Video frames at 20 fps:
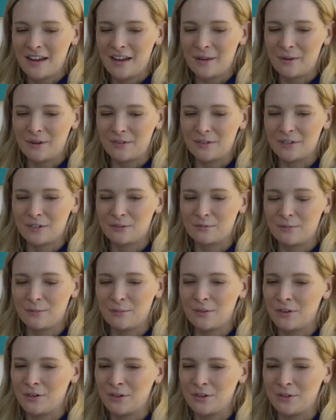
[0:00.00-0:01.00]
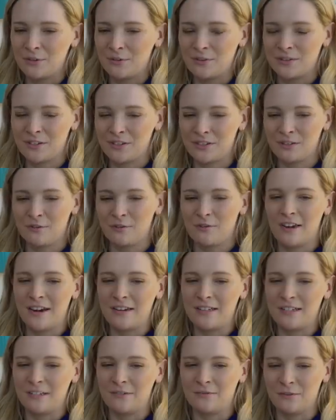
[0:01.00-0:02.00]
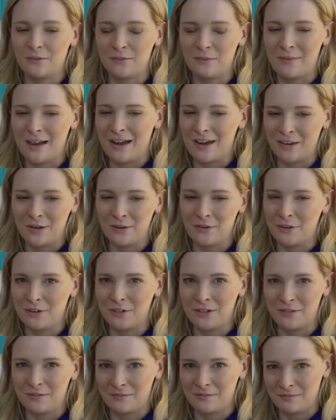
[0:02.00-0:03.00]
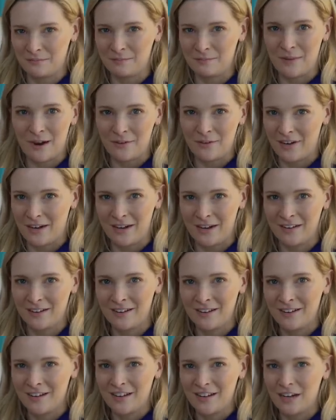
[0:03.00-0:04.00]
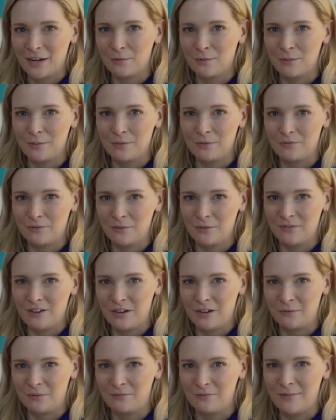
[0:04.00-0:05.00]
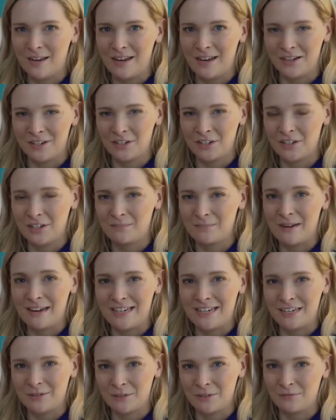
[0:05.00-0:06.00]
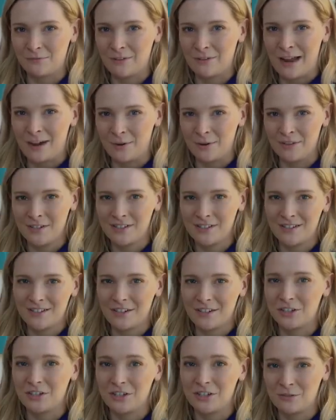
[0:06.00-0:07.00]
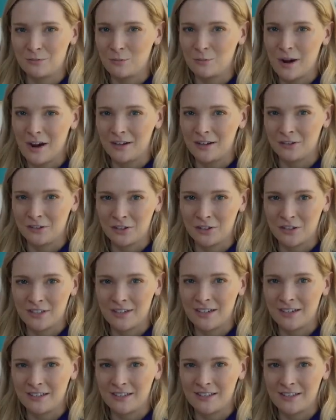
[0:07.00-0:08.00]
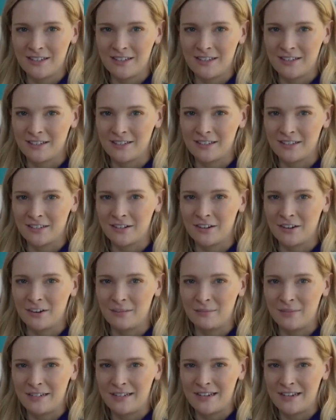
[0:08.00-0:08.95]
about this woman who was created for a man who couldn't marry a woman from the realm of men. And she's made out of flowers and she's wild just like the seasons and can't be